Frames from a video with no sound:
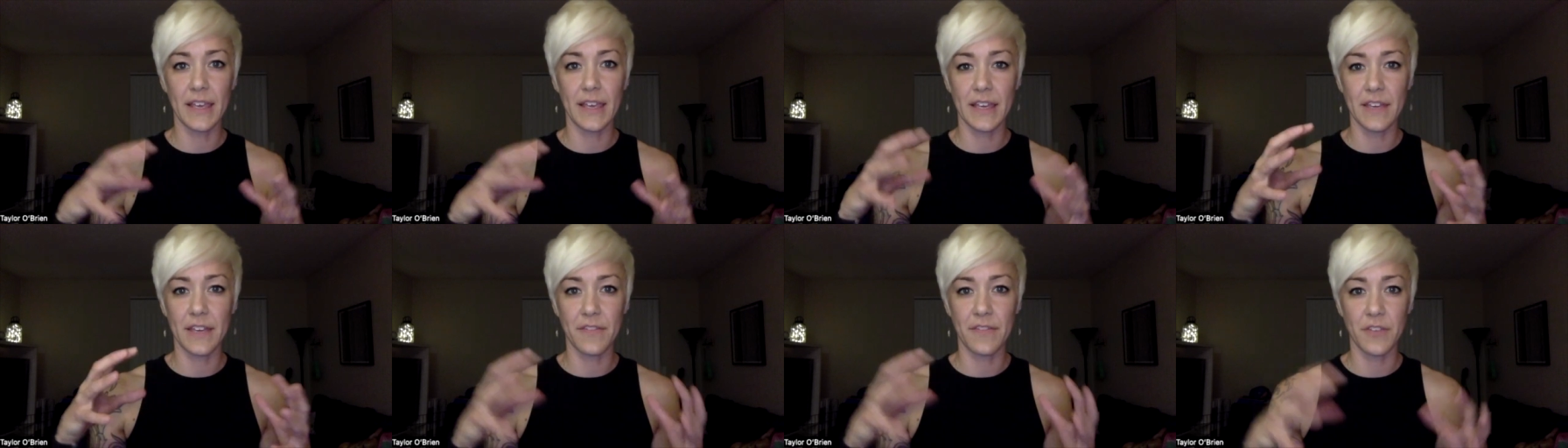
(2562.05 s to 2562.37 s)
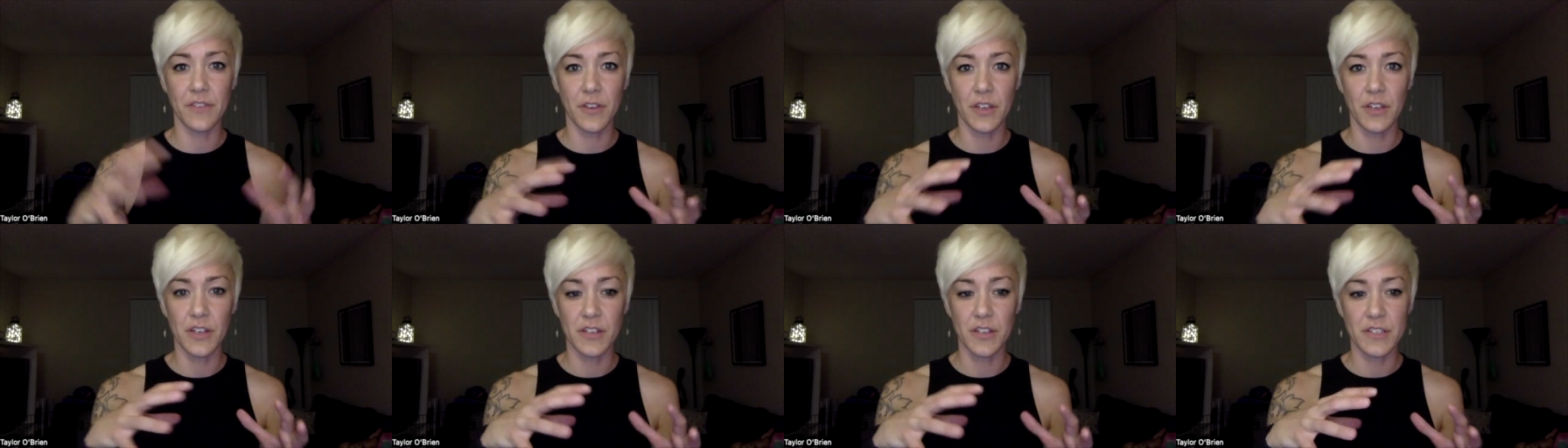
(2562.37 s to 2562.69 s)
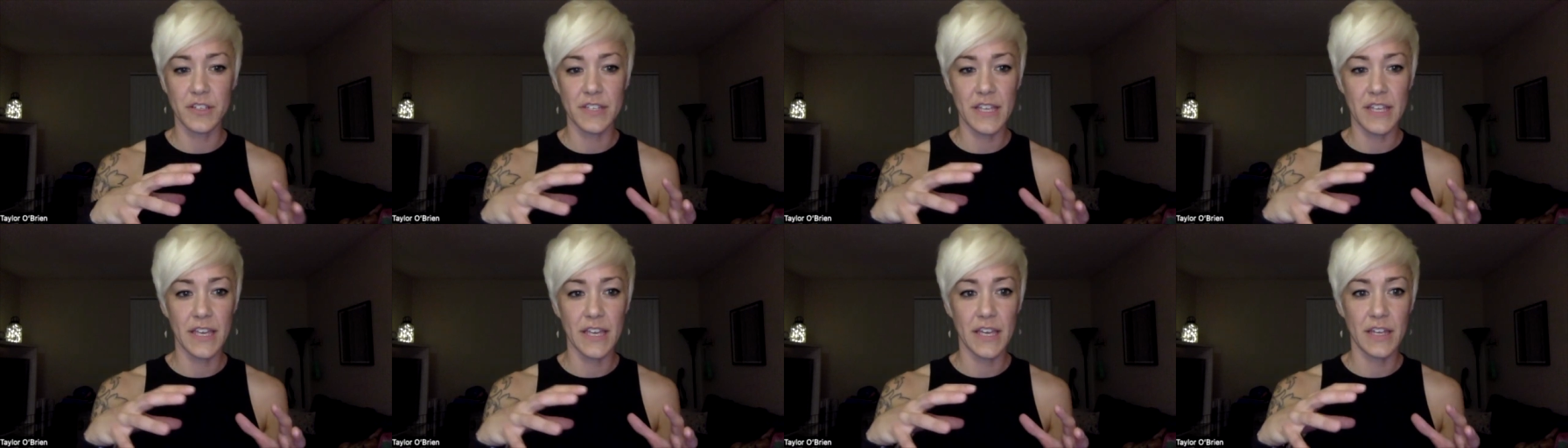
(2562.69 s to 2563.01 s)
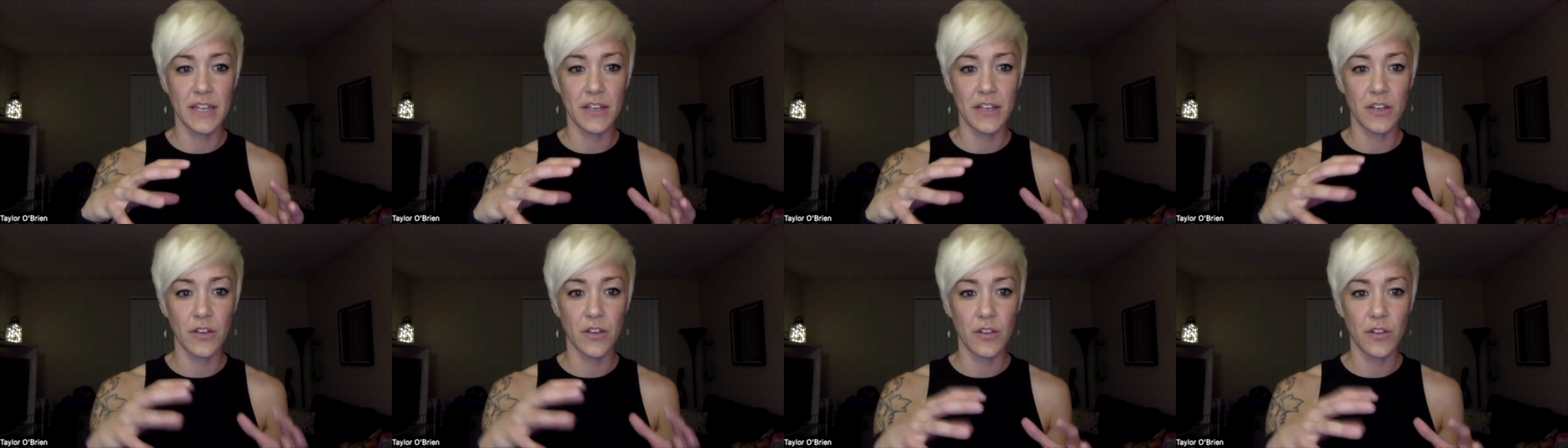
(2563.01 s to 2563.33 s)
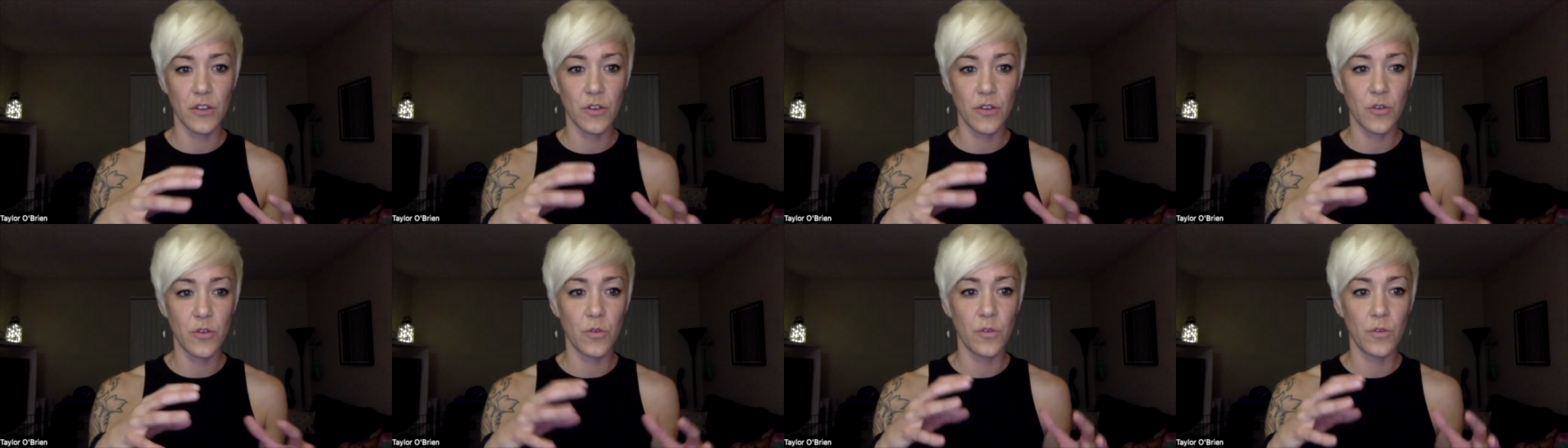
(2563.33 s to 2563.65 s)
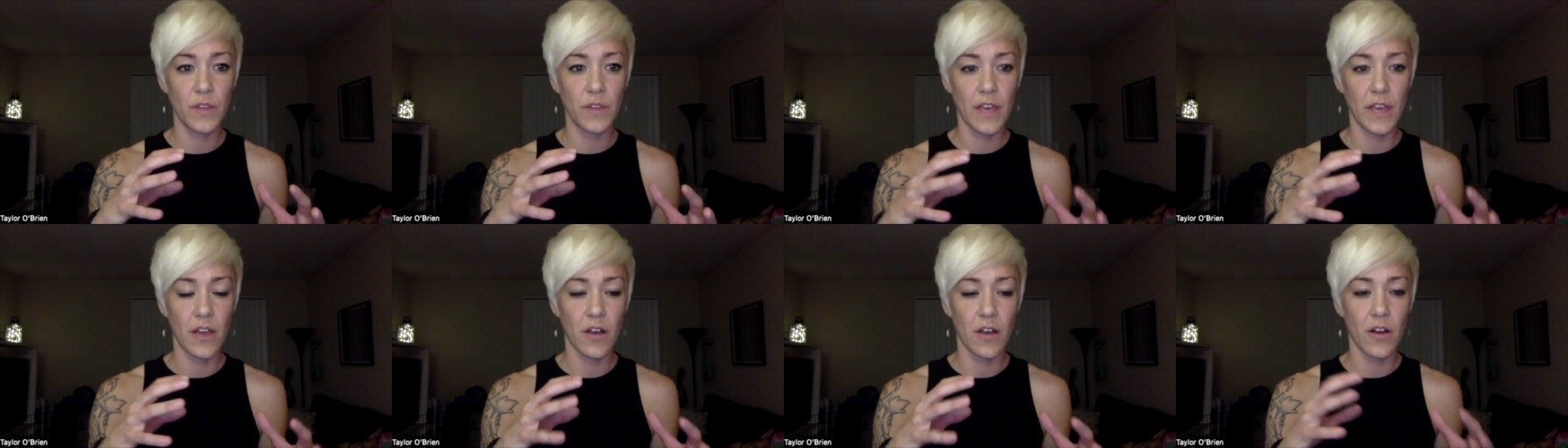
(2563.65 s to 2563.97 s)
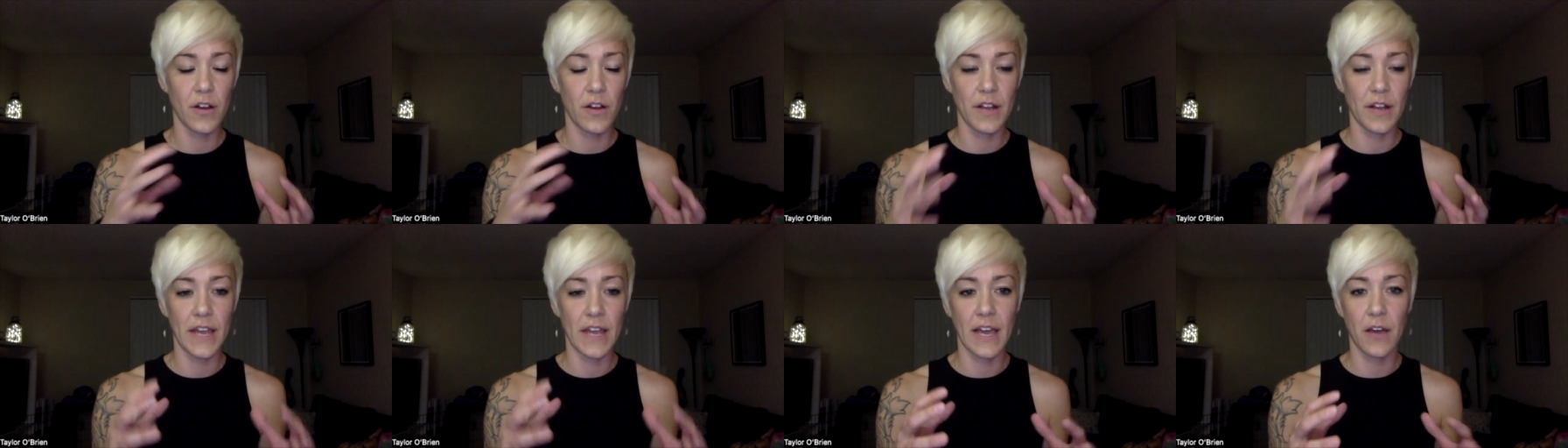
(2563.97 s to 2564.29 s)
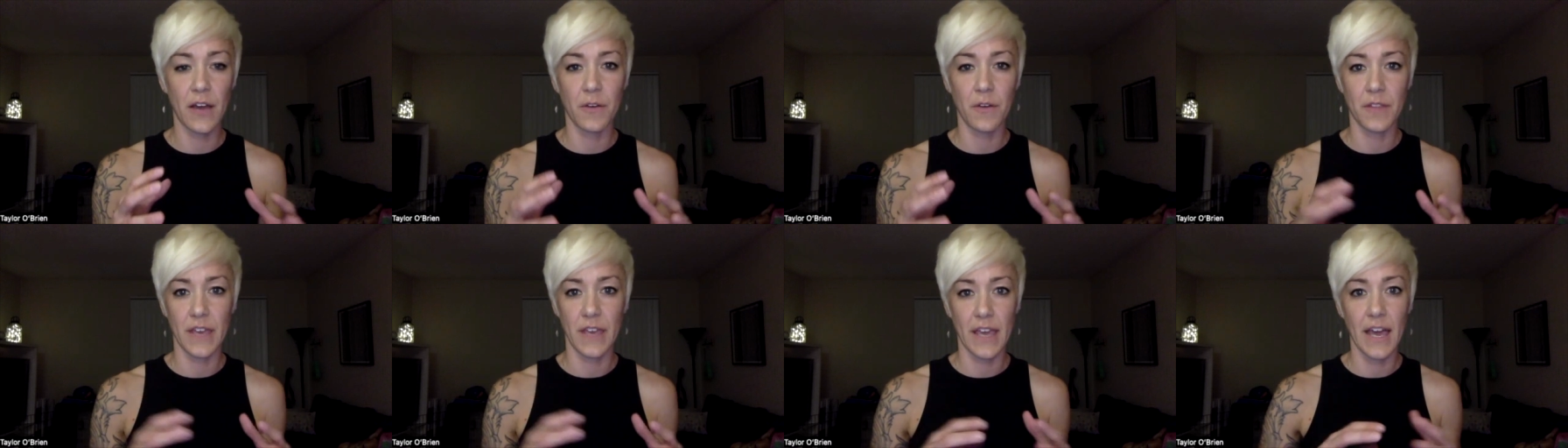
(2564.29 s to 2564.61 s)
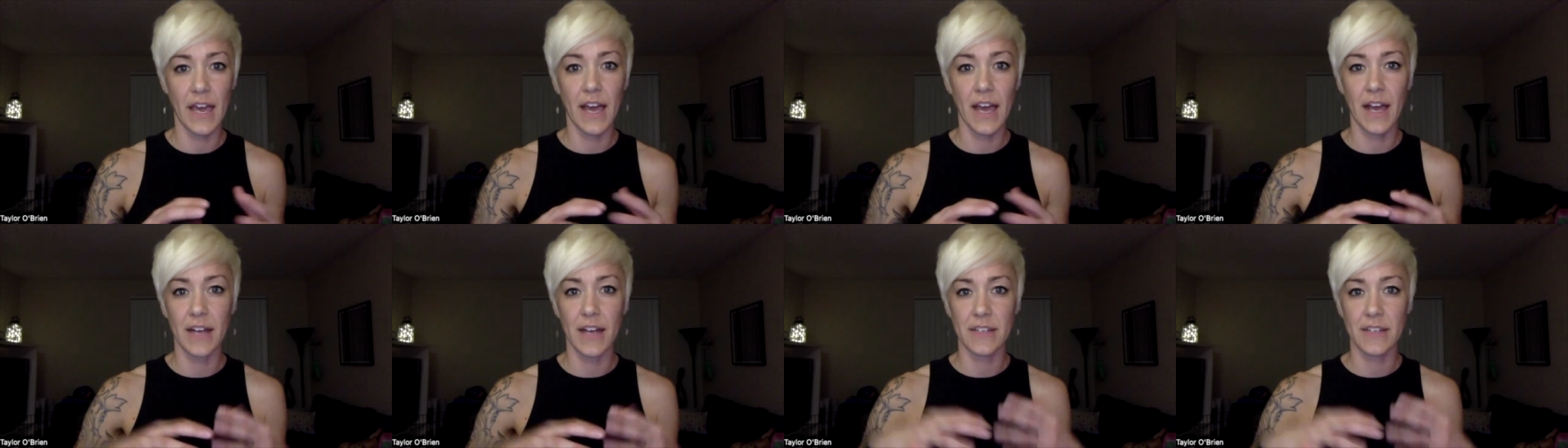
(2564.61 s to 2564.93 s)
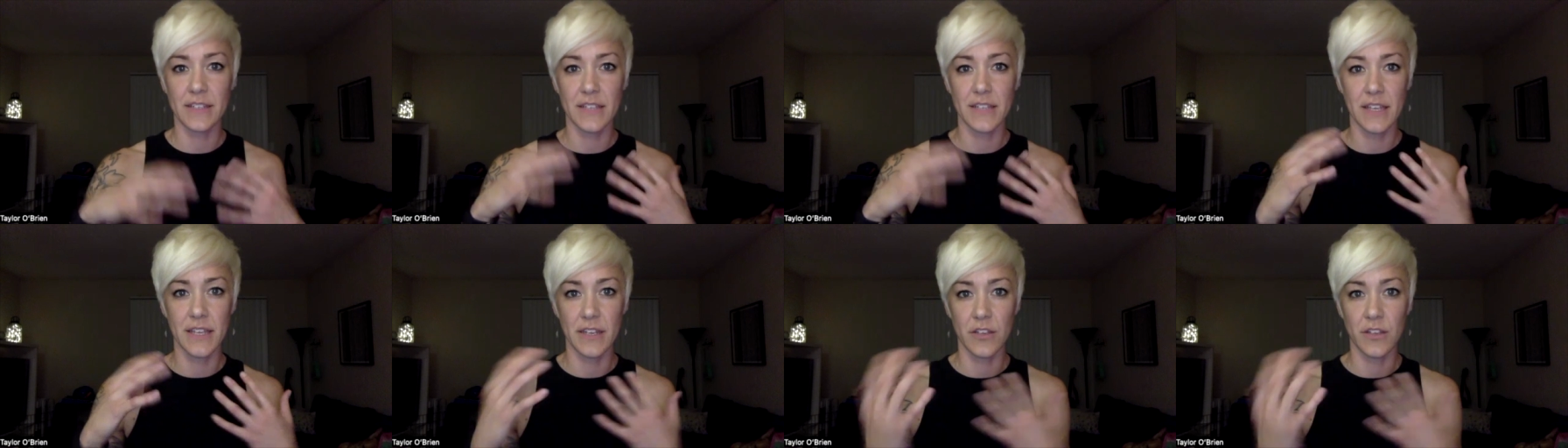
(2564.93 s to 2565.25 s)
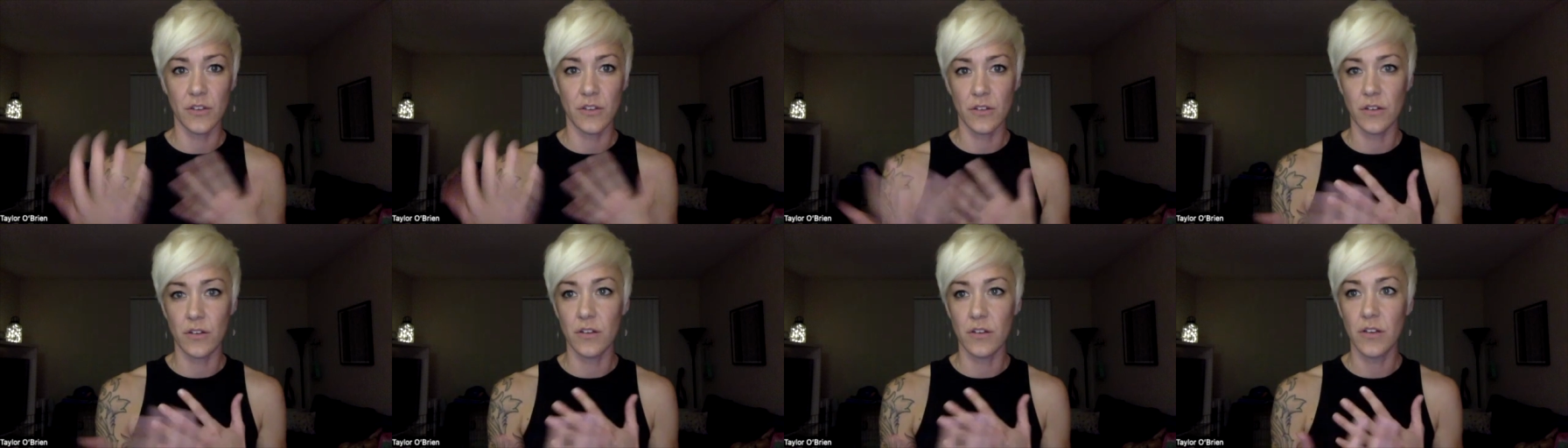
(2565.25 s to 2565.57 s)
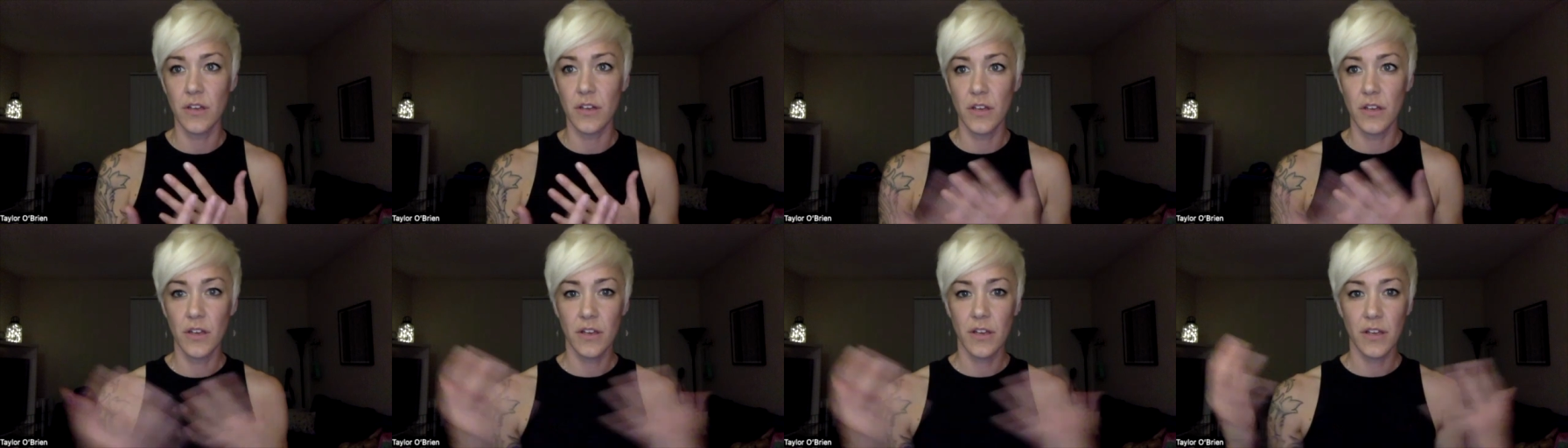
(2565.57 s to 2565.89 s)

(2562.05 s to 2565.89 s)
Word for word: Like if you understand who they are and how they act, then you'll